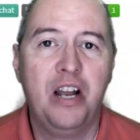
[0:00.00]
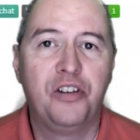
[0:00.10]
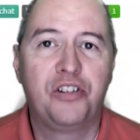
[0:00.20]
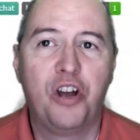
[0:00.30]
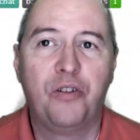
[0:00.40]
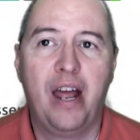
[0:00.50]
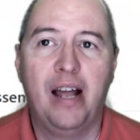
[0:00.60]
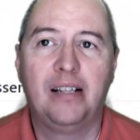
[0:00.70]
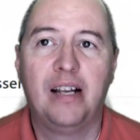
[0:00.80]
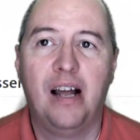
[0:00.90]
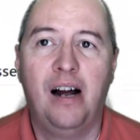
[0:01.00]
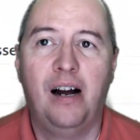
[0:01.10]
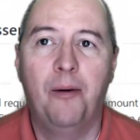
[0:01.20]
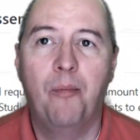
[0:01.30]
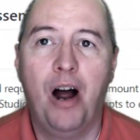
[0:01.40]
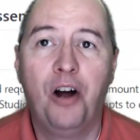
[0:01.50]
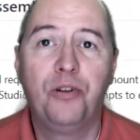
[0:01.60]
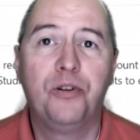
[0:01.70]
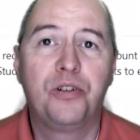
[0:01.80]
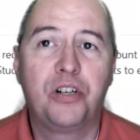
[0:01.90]
so that
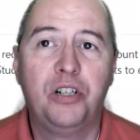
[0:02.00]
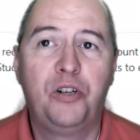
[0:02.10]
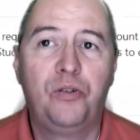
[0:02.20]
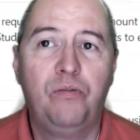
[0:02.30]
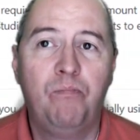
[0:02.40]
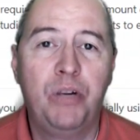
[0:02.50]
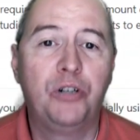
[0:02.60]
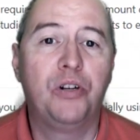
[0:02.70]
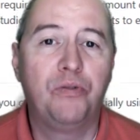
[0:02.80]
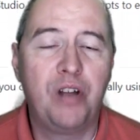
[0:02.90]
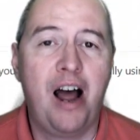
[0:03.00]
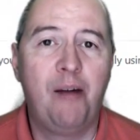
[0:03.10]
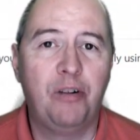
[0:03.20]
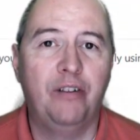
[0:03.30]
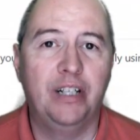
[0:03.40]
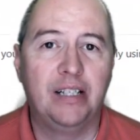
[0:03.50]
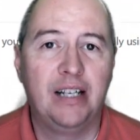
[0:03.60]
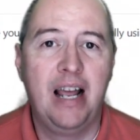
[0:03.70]
others could build on top of it